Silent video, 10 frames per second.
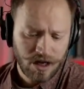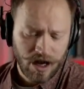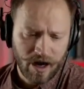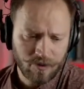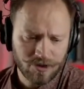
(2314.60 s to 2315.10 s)

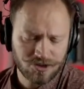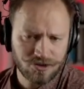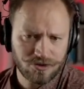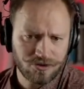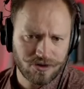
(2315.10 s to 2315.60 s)
How much do
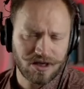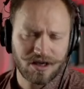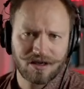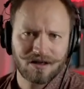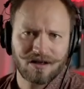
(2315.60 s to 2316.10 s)
you
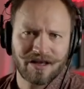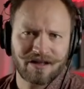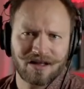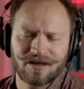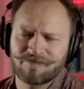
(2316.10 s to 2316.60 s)
think
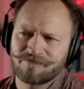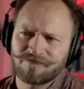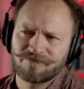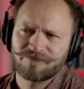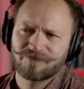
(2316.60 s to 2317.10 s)
lately,
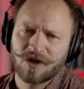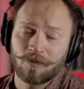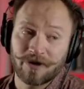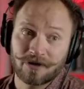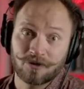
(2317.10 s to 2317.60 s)

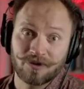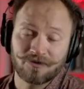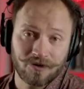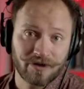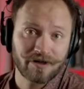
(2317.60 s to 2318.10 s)
compared to
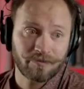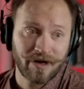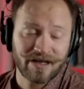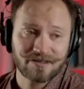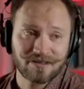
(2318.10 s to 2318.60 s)
before in the
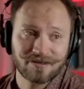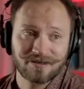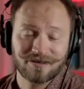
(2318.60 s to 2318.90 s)
past,